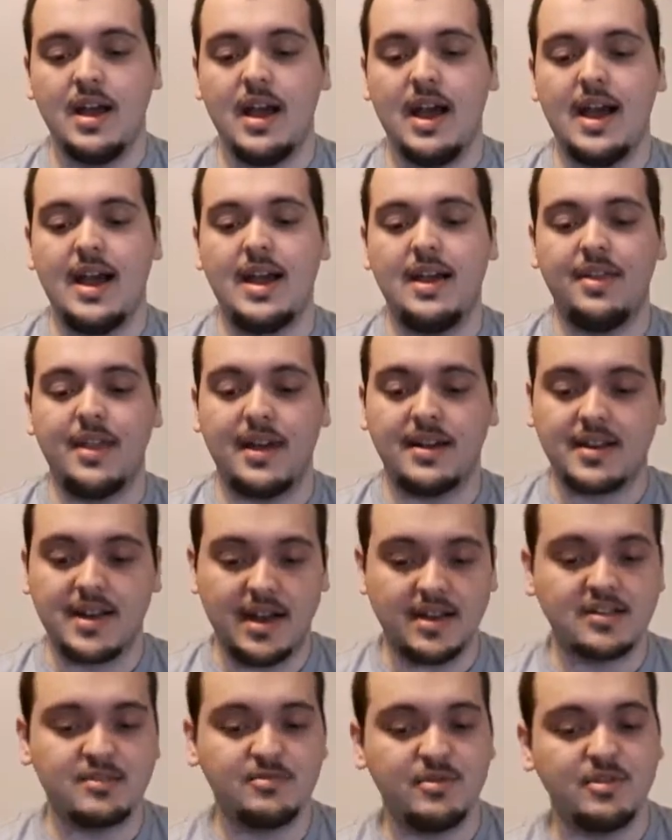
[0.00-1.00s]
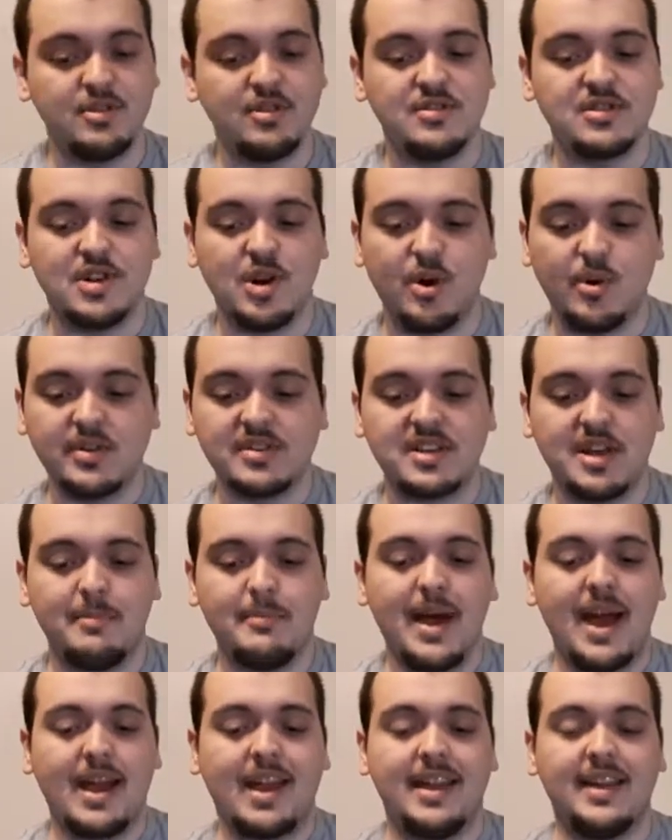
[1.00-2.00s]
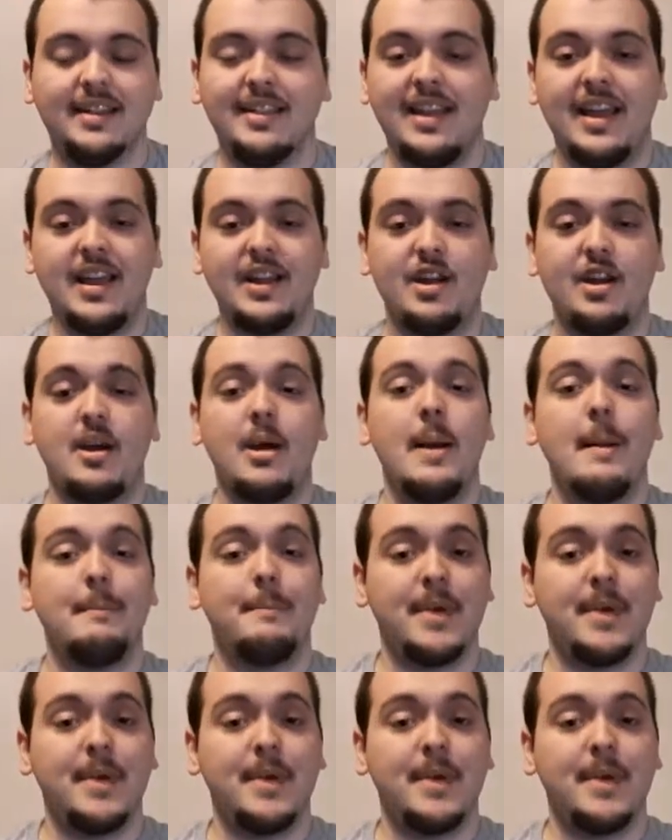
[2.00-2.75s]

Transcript: And then customers used to always come back in later,